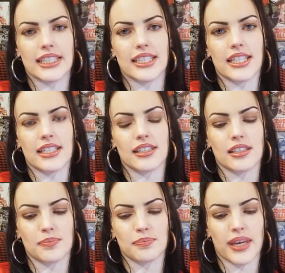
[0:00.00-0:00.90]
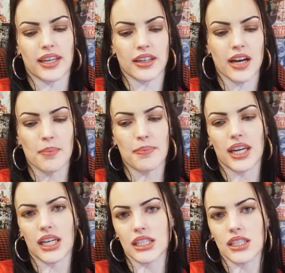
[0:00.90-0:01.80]
these big
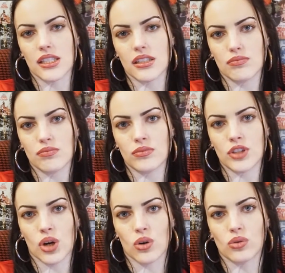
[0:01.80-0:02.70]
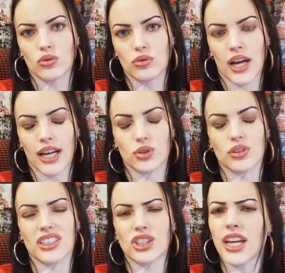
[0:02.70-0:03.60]
companies don't
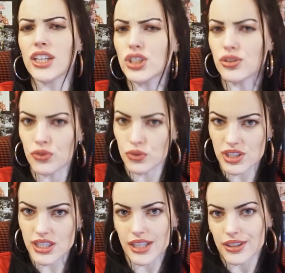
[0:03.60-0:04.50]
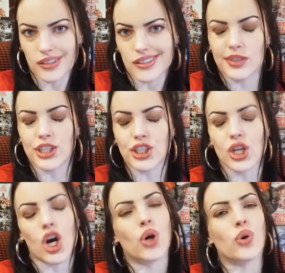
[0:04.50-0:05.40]
actually change the food standards, they just
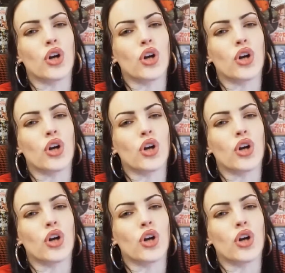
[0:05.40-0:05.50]
own